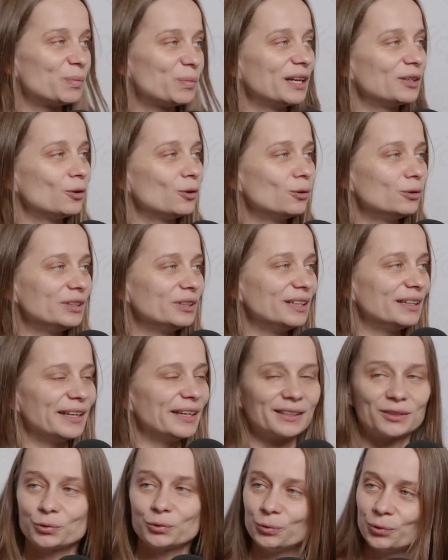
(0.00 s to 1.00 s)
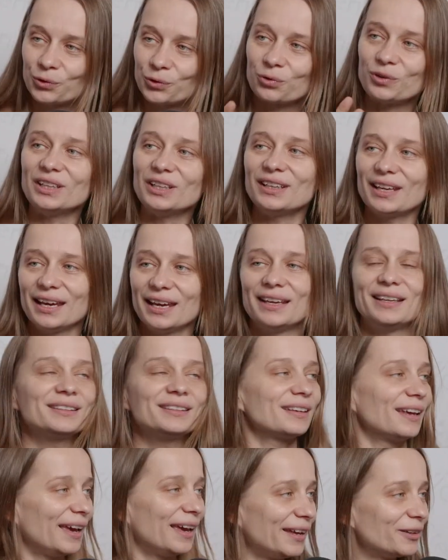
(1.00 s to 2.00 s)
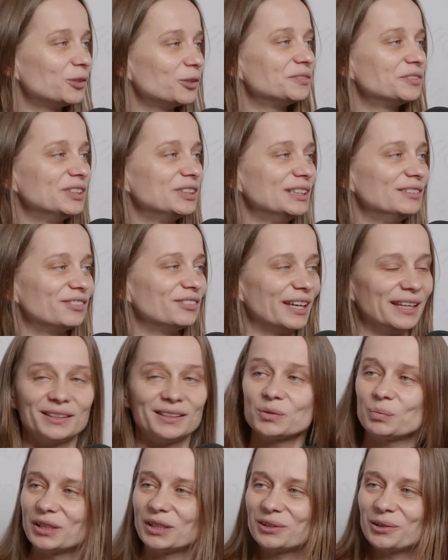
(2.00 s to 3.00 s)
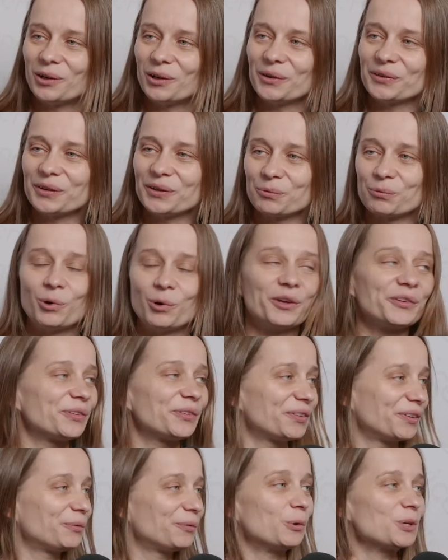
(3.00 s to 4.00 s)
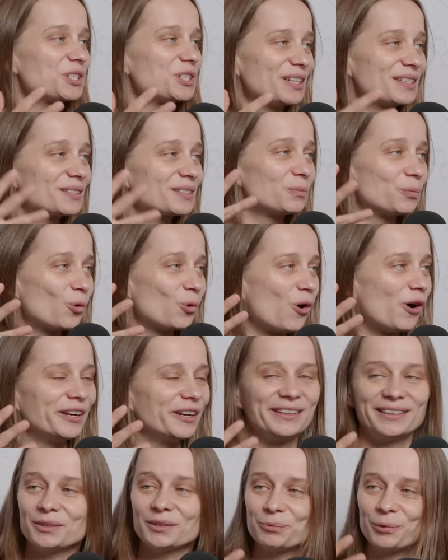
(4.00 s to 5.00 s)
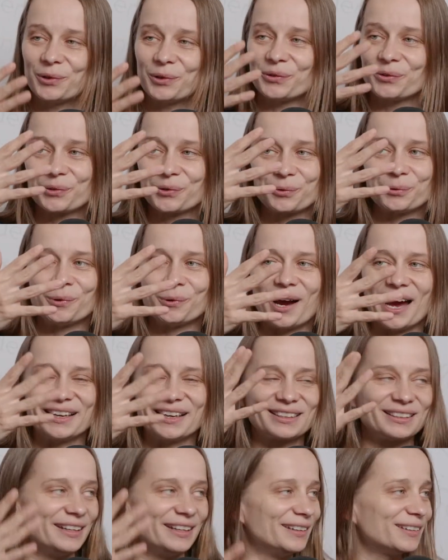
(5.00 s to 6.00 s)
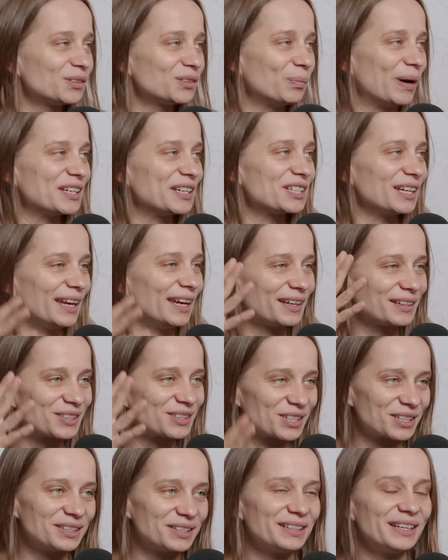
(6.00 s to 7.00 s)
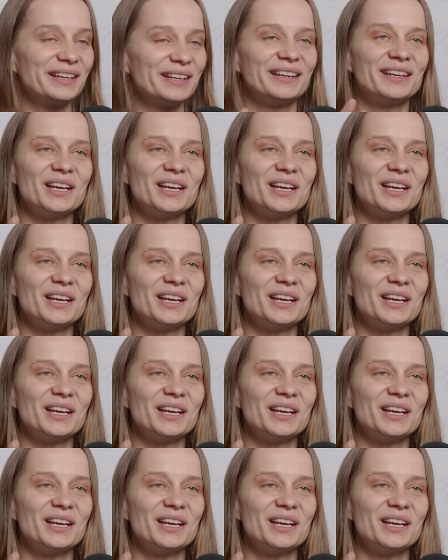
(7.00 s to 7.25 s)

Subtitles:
but only like 2-3 days ahead of the event, because it was just a warning, it wasn't to unclench much action.